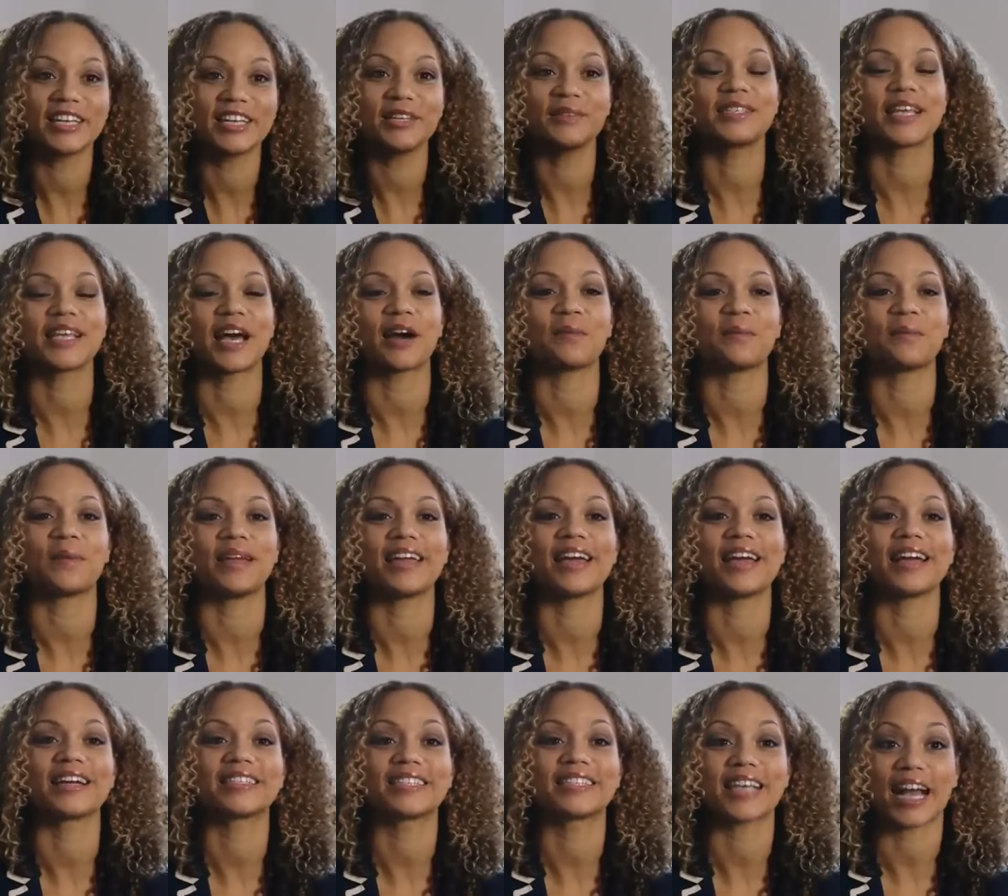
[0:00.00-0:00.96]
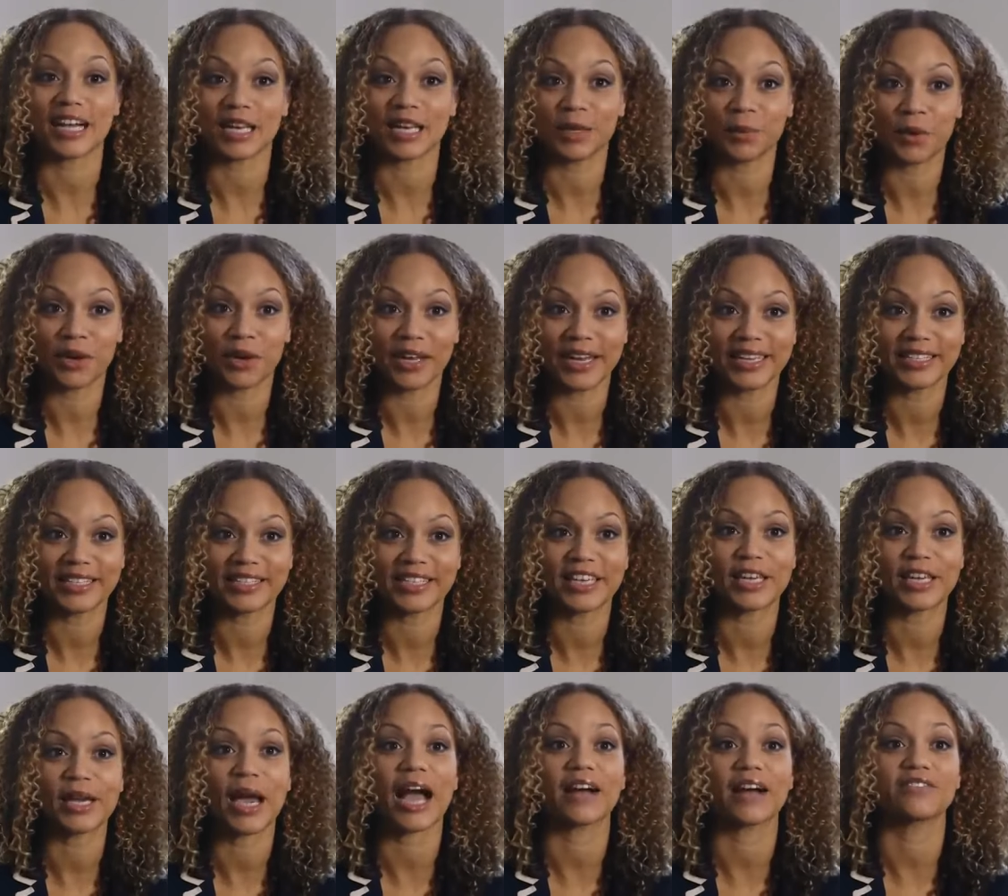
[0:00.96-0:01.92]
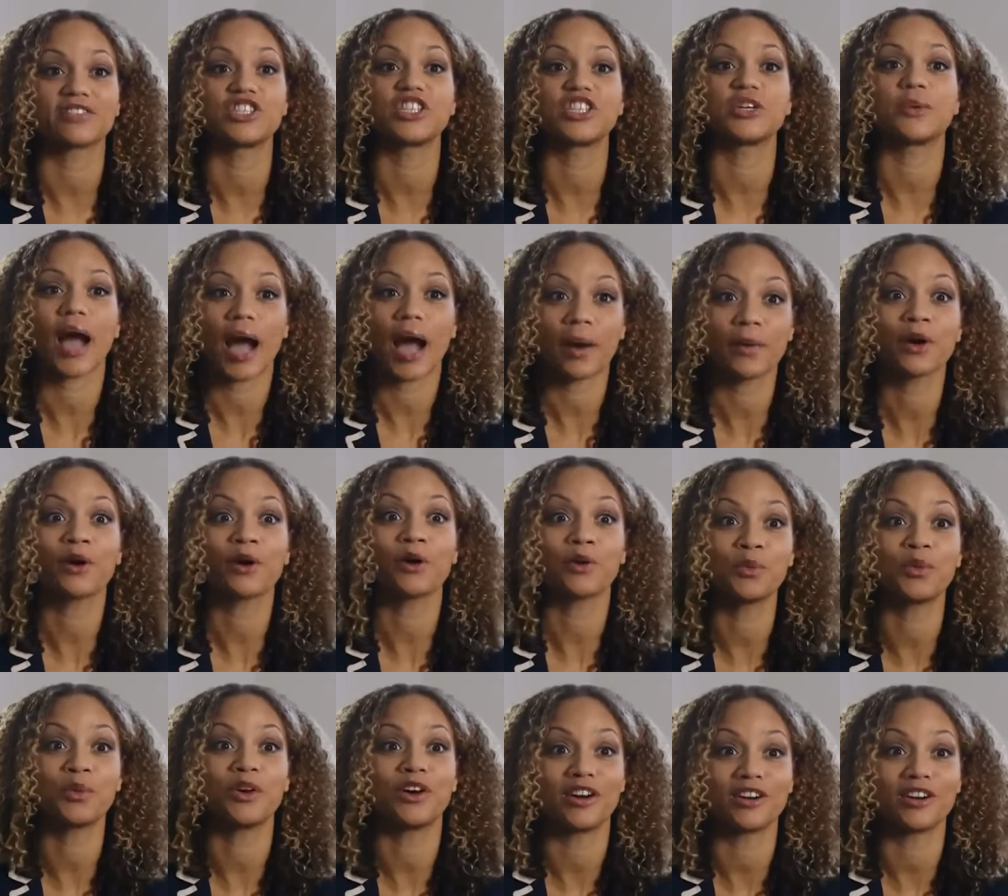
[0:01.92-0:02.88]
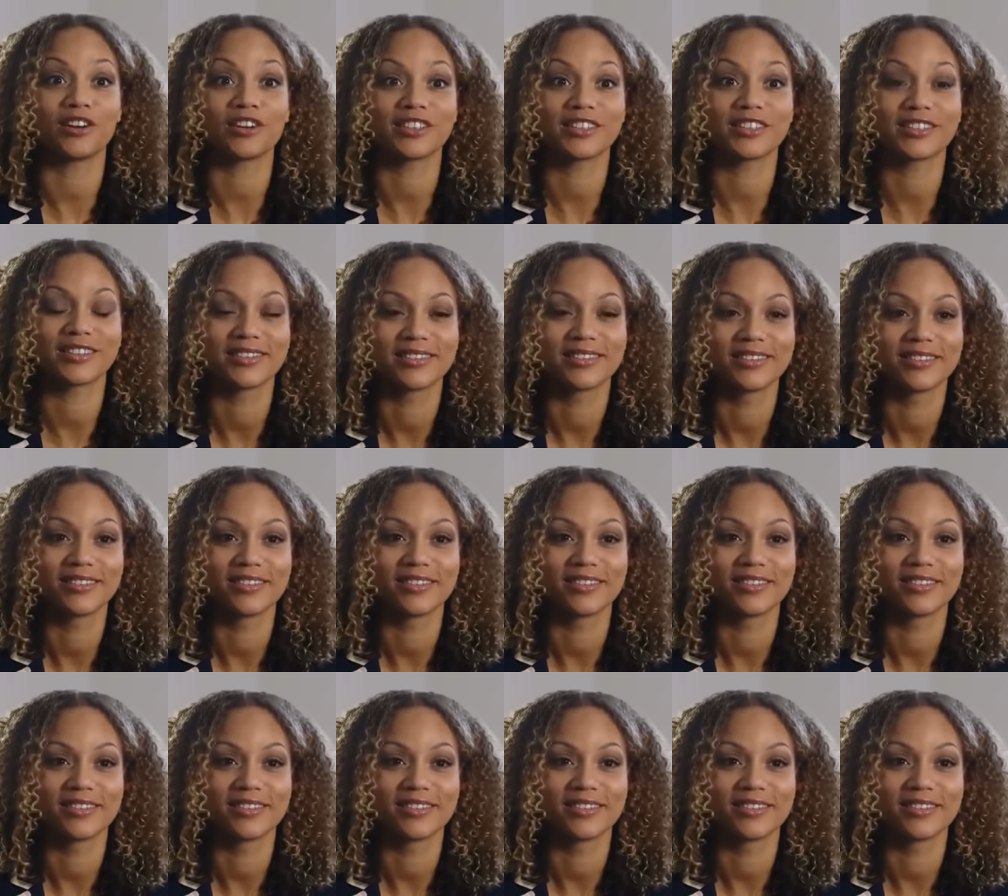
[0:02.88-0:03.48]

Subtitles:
can you tell me exactly what it is that you have to do, how it all works?